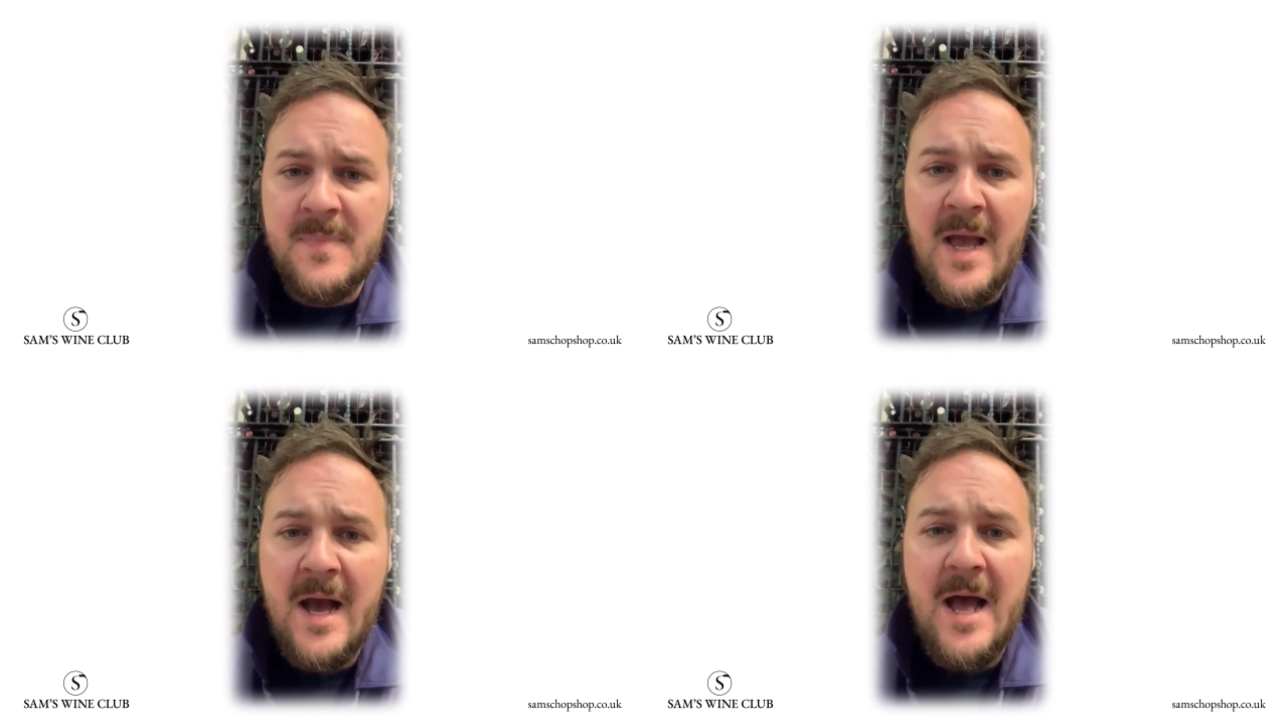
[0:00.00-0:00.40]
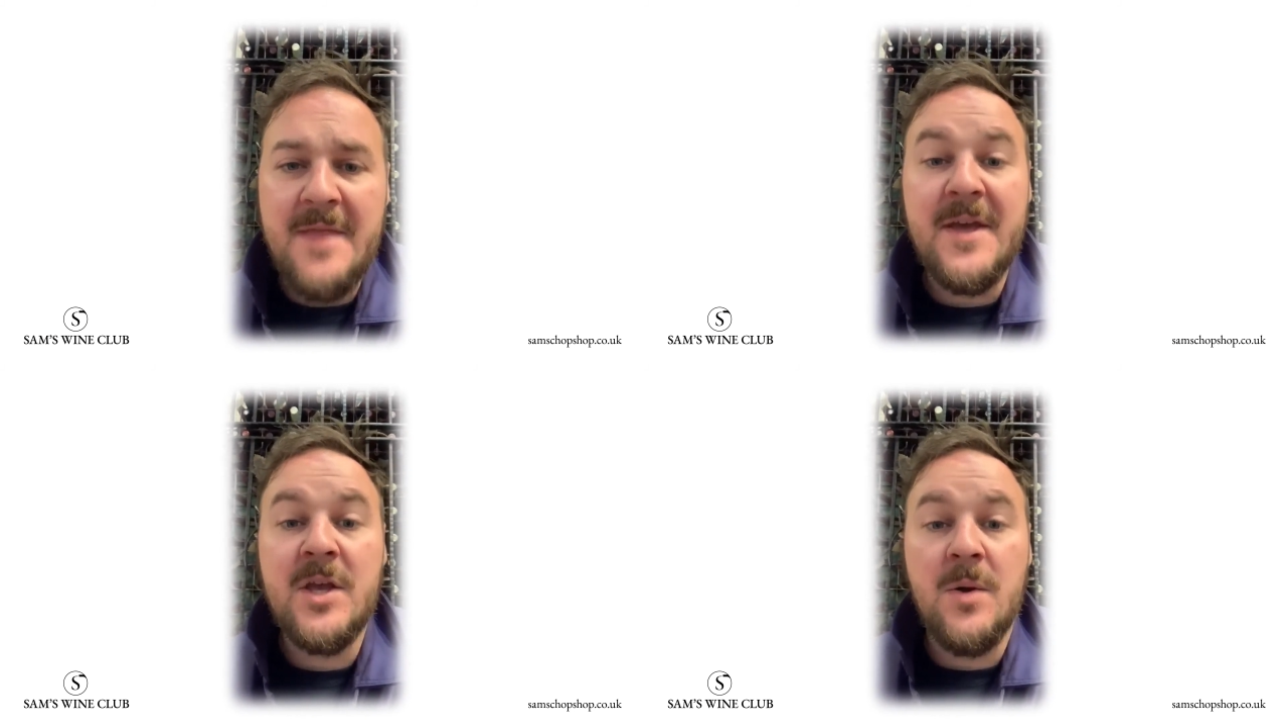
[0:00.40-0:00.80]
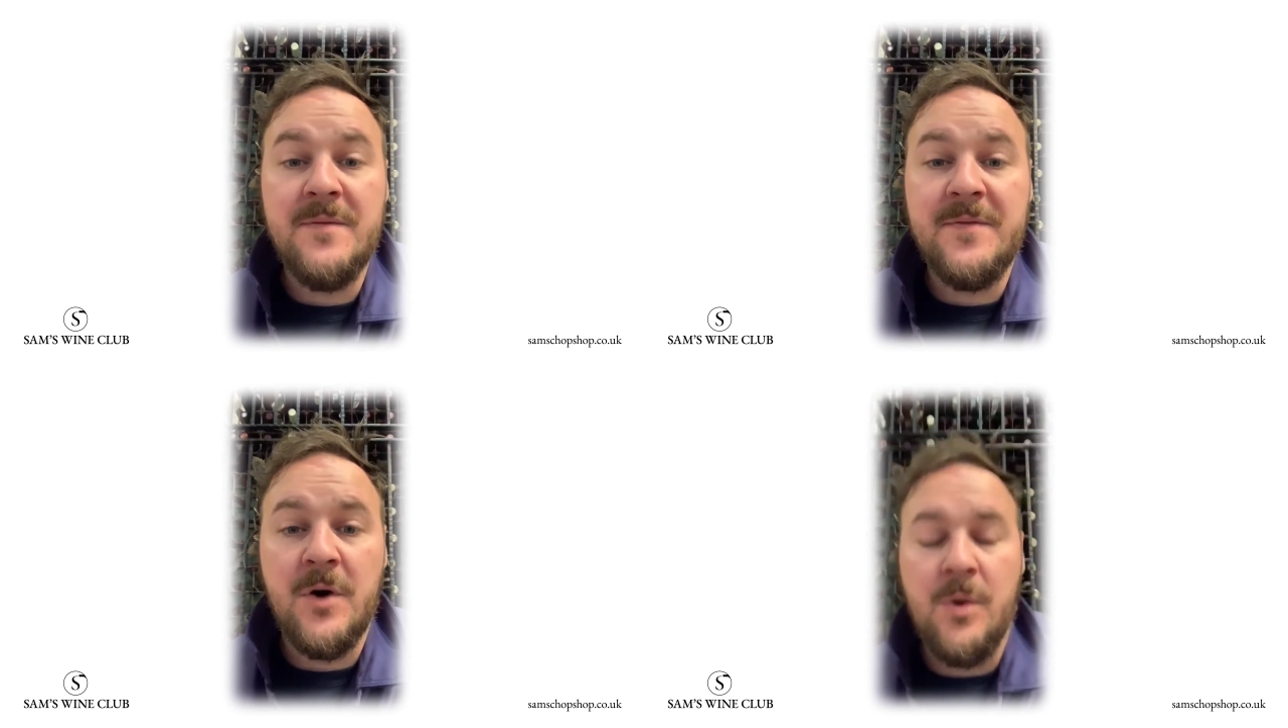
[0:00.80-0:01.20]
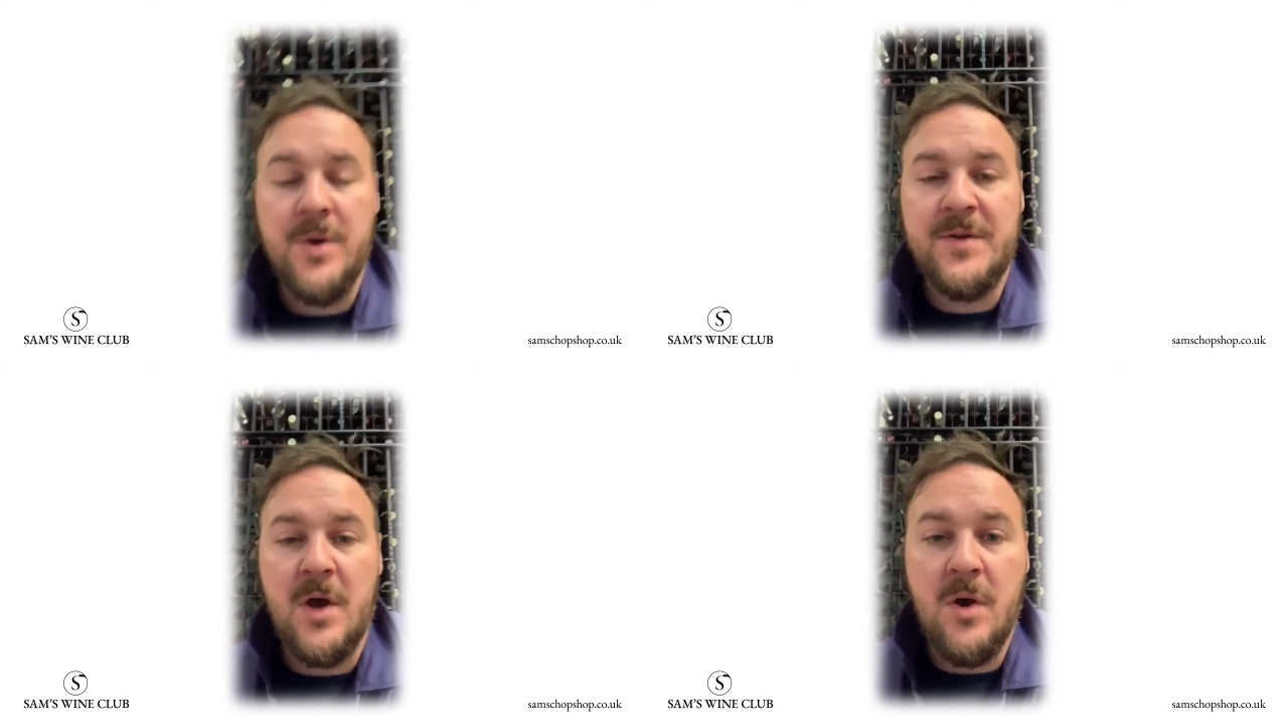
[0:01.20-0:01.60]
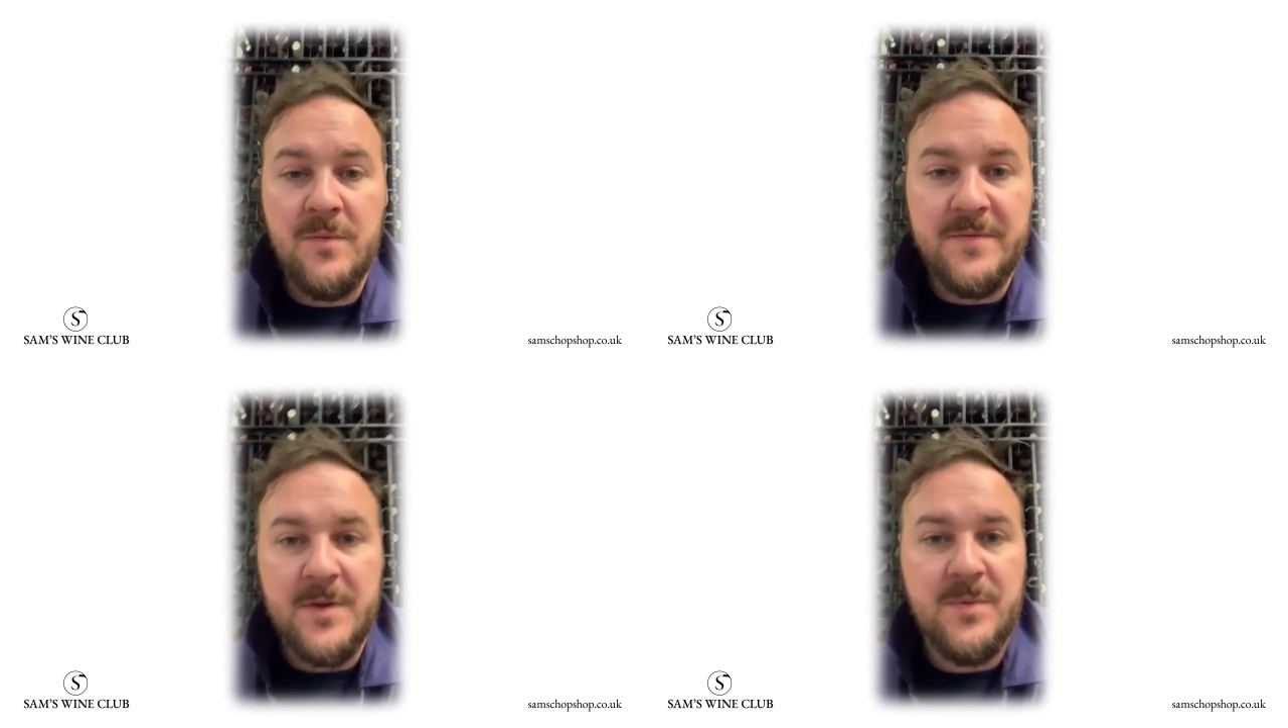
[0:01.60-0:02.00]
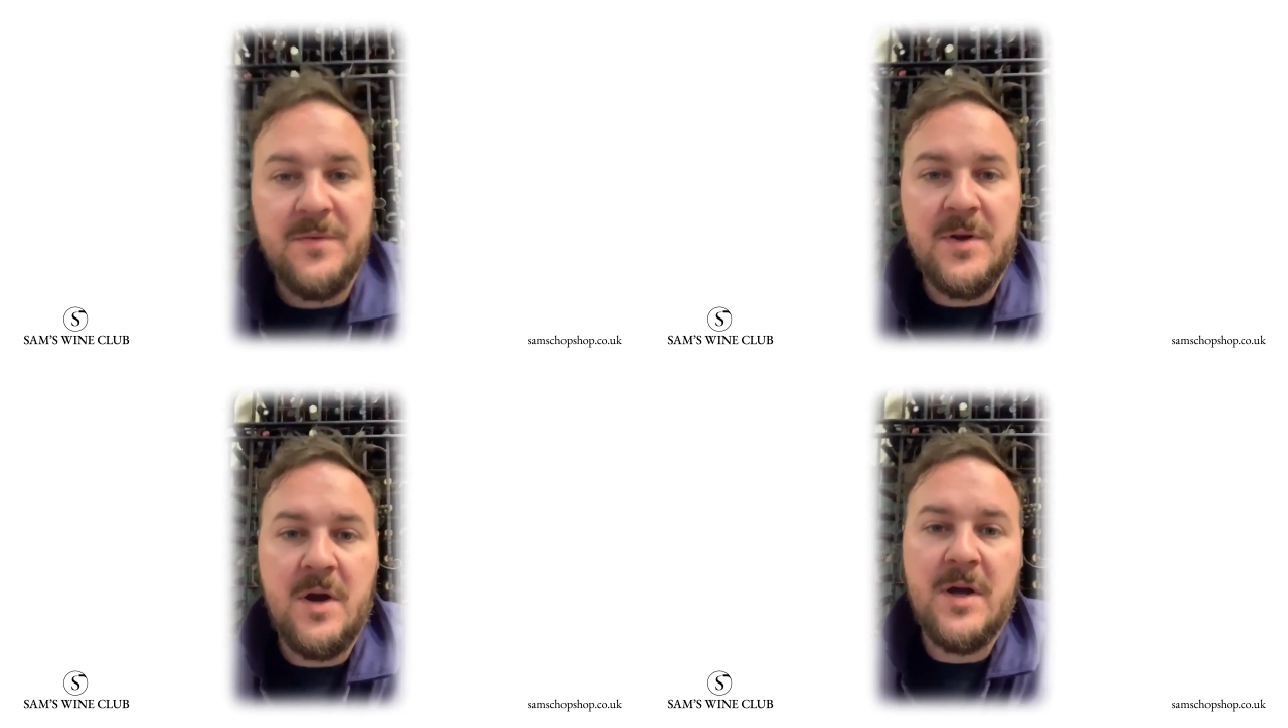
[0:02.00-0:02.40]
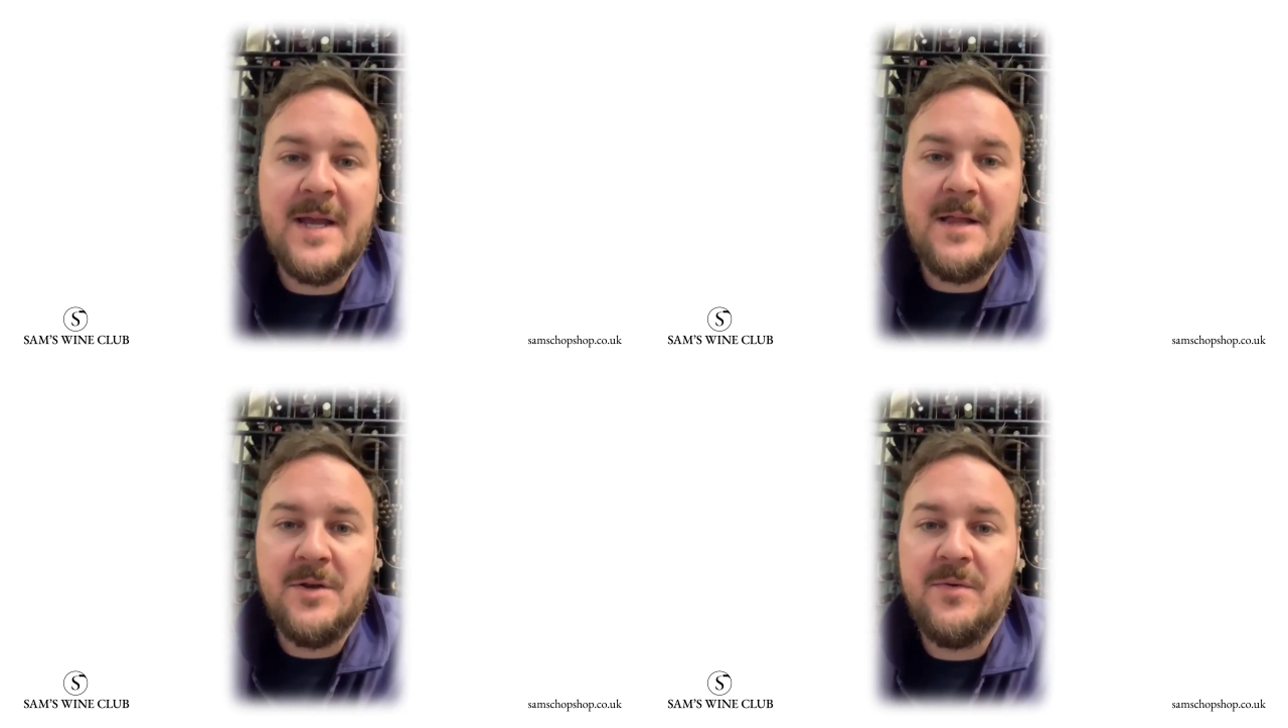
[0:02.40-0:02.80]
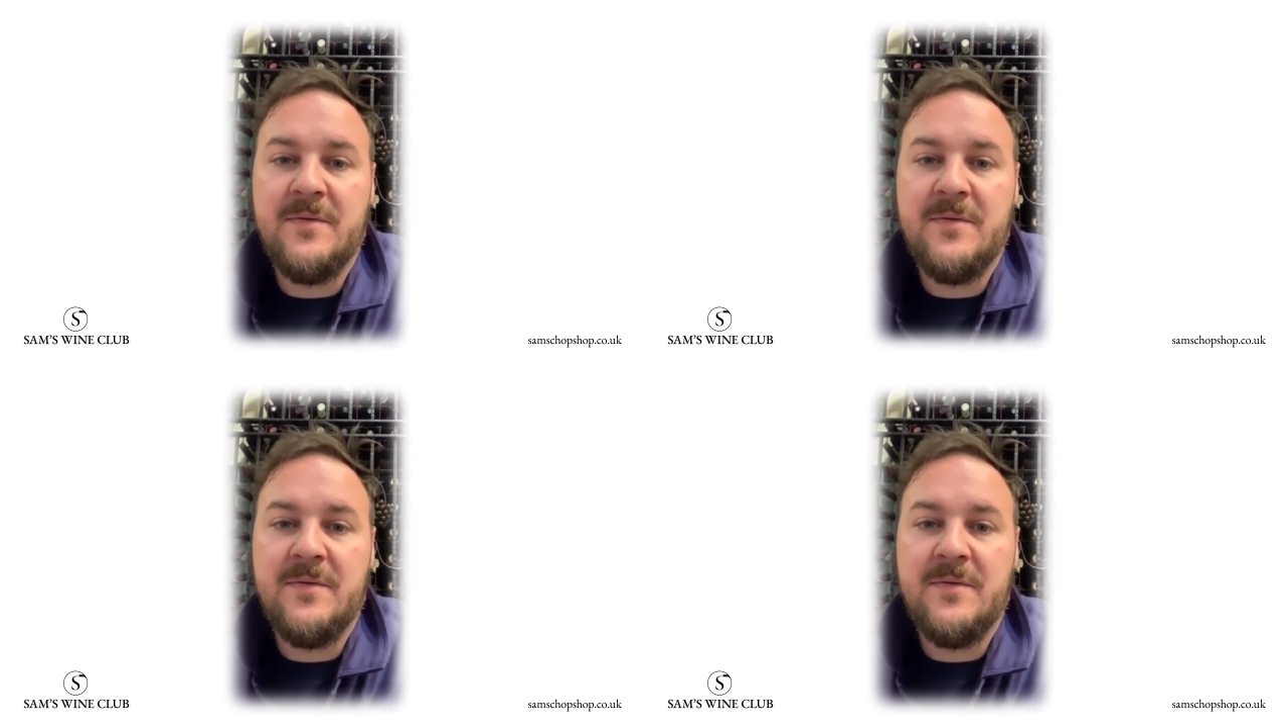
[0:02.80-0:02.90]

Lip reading: And then going forward, hopefully we've got a calendar